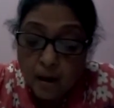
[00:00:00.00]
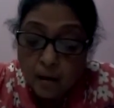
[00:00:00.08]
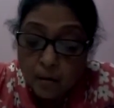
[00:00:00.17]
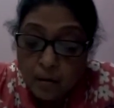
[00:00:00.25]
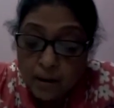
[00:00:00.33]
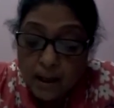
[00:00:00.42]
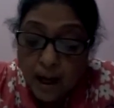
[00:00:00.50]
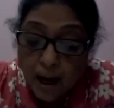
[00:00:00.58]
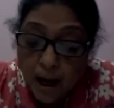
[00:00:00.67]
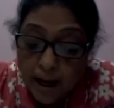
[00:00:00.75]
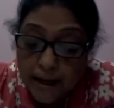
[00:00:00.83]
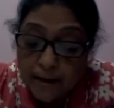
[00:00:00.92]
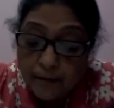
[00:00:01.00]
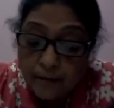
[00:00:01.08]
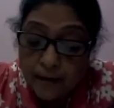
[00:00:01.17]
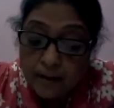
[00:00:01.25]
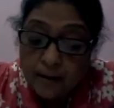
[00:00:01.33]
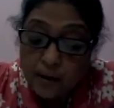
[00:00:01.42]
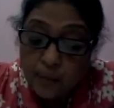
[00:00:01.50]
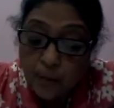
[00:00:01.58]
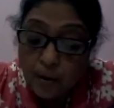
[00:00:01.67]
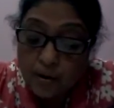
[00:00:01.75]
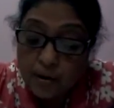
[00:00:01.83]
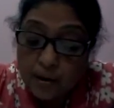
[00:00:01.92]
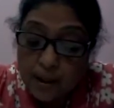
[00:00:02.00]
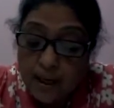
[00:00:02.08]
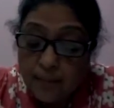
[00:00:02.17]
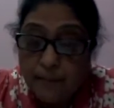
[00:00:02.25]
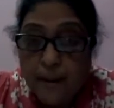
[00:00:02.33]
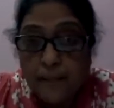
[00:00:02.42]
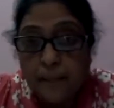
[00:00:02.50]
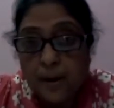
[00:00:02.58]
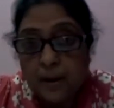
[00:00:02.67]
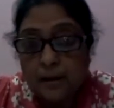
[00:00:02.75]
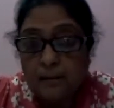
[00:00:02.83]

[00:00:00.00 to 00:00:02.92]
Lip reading: whose hide with spots in pepper.